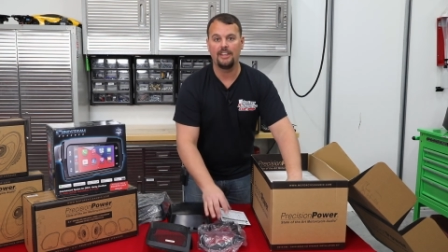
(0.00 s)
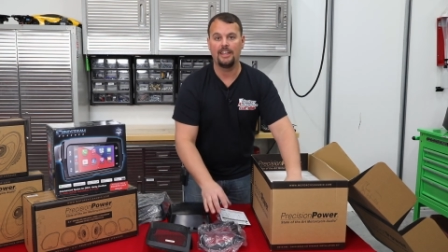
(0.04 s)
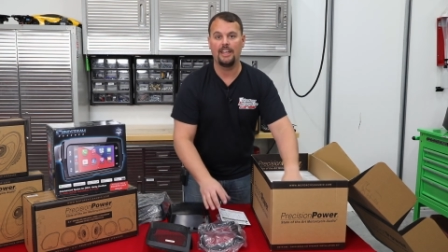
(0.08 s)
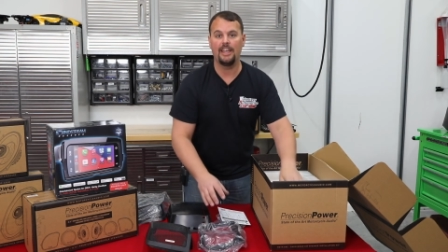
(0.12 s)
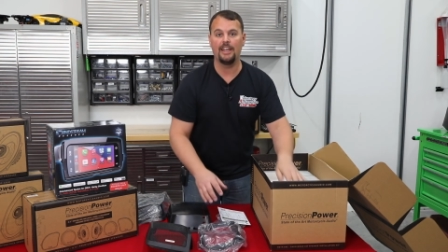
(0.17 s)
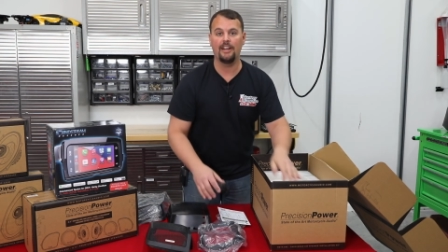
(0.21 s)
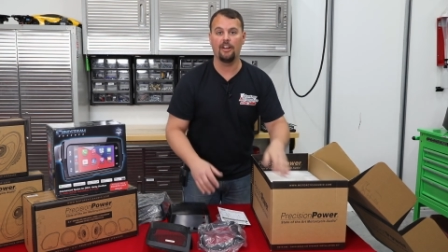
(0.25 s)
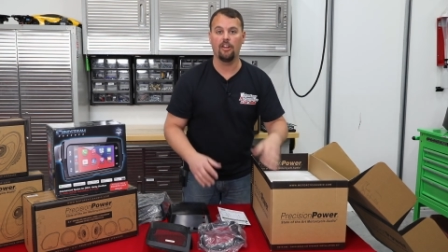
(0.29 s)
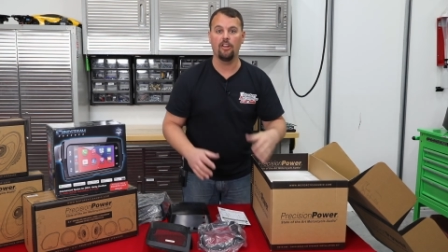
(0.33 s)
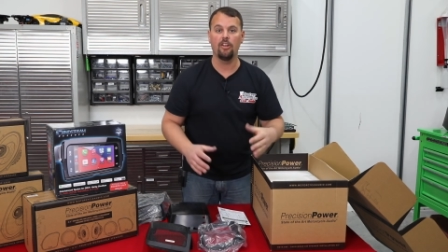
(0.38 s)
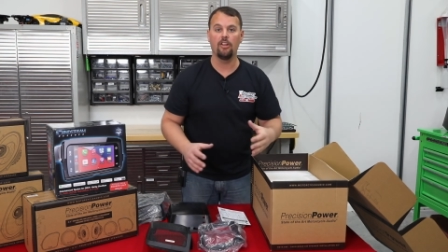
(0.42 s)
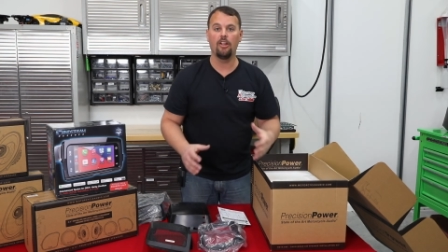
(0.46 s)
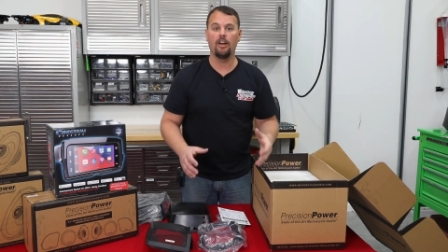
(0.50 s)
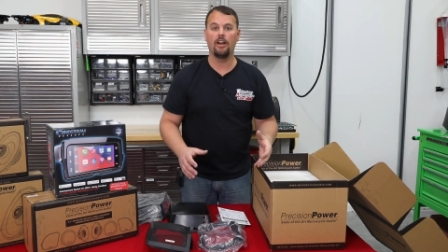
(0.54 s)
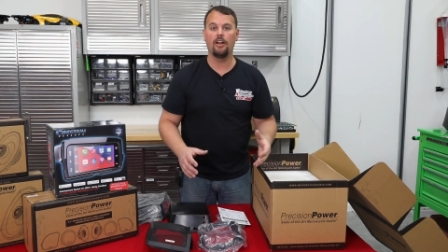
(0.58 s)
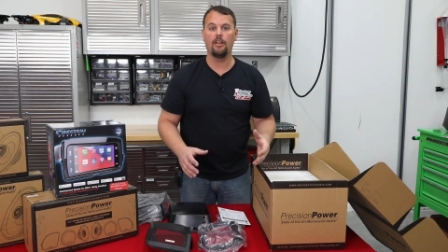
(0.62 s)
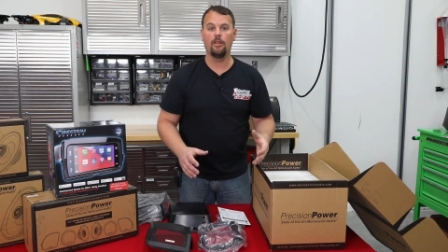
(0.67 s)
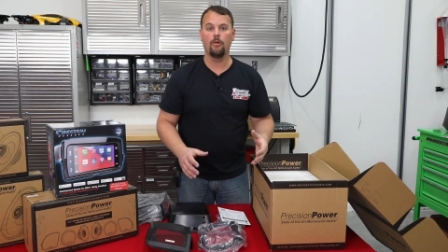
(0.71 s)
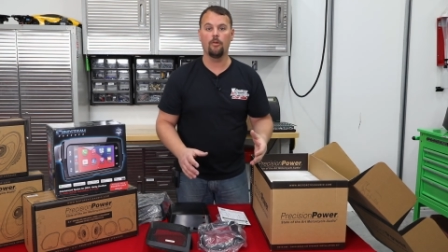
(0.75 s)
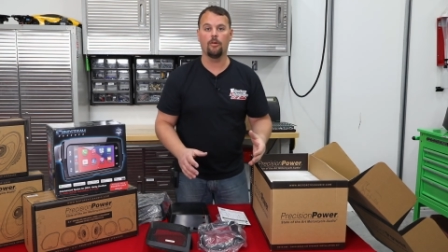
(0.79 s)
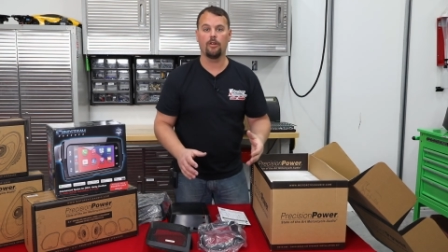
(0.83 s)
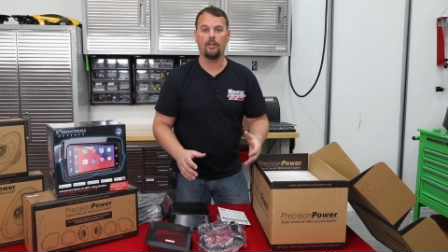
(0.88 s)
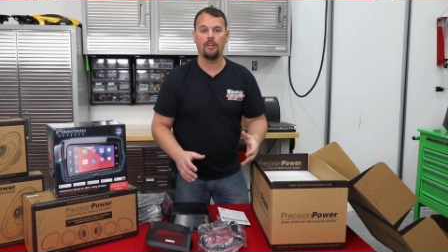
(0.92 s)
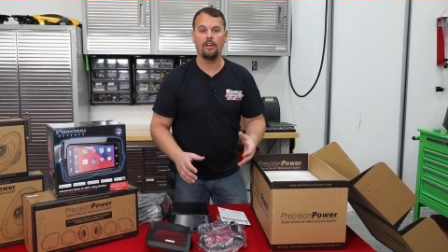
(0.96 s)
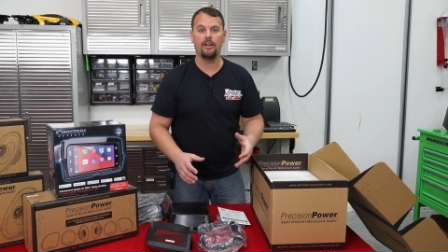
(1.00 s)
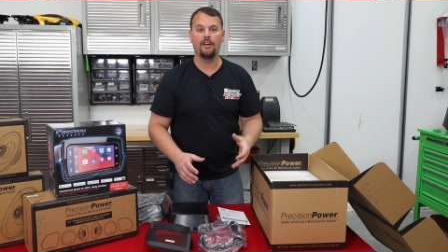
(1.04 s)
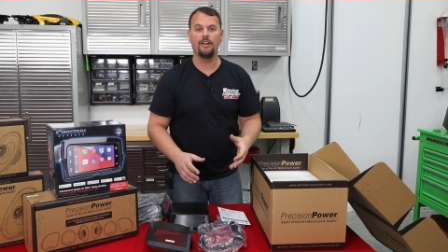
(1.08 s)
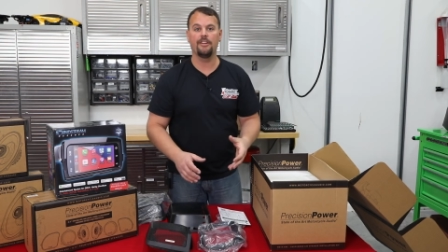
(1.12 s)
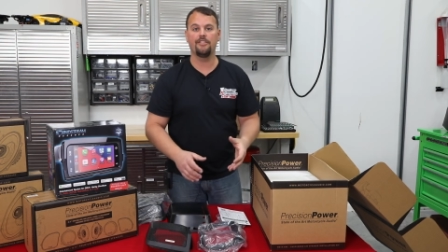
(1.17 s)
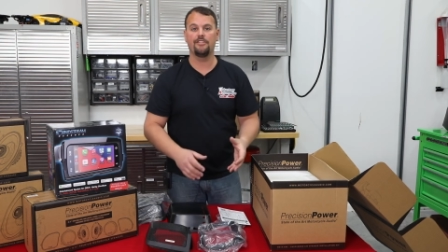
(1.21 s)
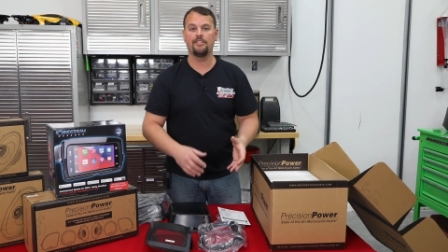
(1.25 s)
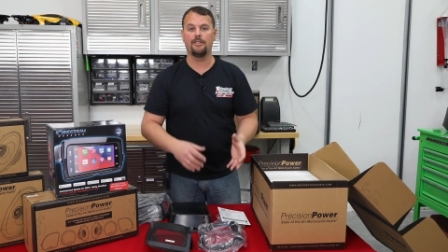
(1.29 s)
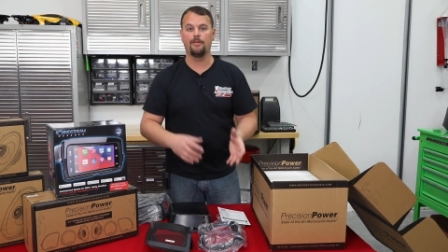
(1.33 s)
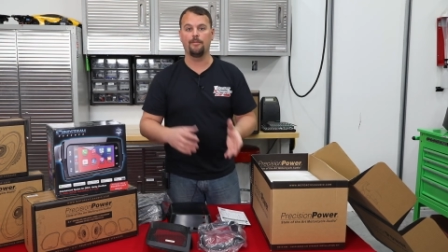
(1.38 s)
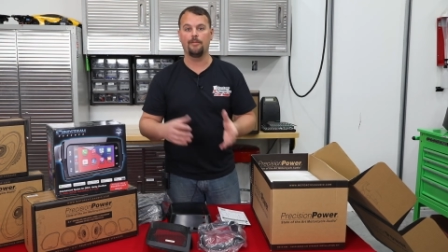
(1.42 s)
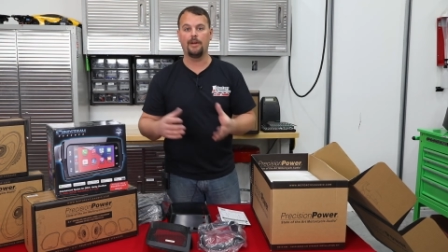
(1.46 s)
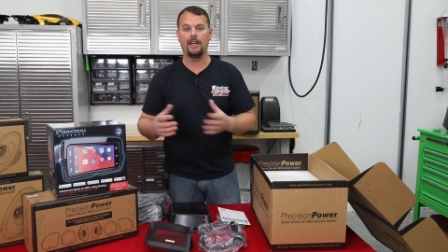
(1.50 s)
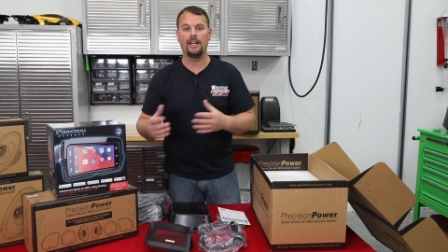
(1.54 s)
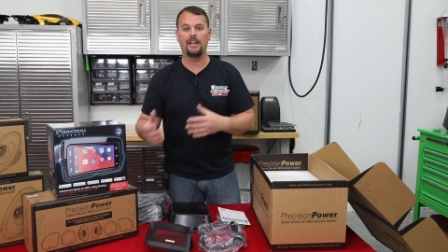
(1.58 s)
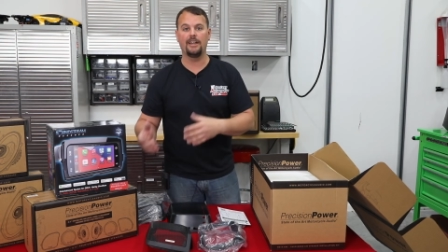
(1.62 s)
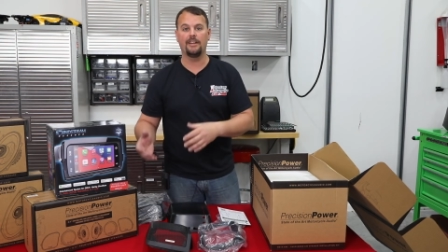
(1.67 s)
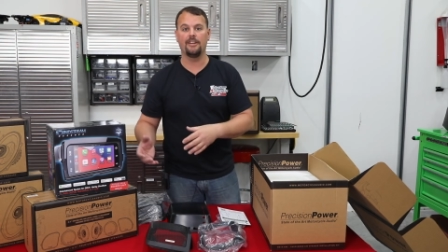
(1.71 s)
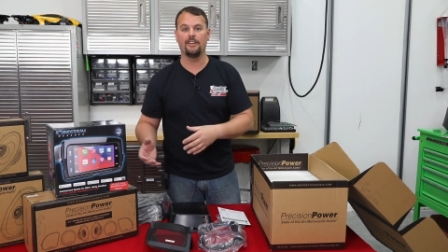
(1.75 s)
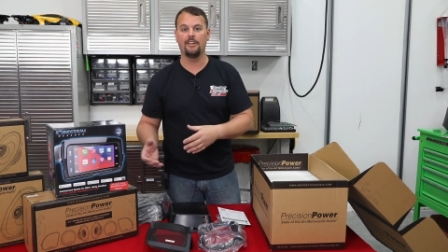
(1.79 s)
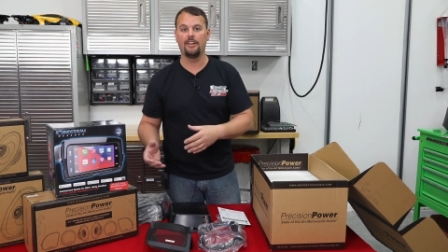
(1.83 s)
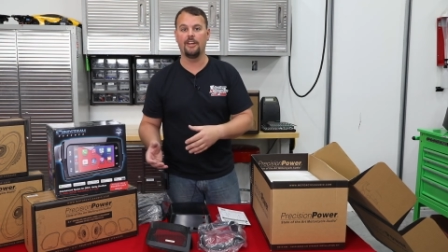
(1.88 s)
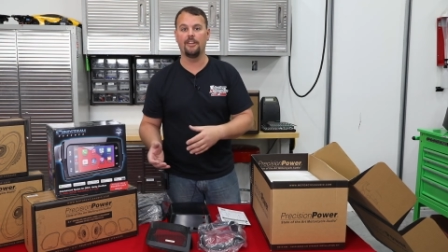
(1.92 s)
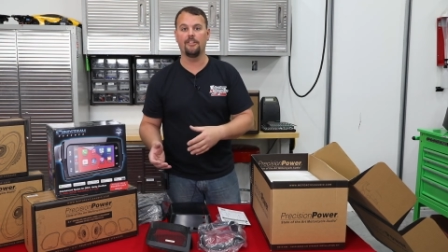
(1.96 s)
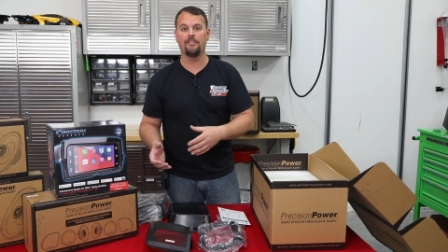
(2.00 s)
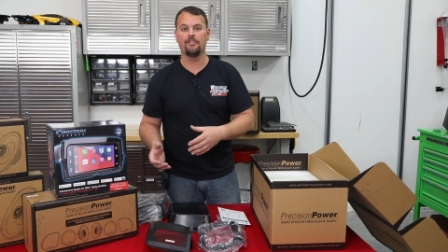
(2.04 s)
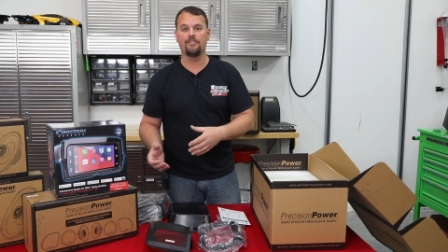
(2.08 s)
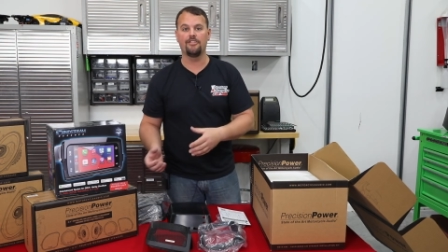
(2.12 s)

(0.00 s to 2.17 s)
at a lot lower cost than buying another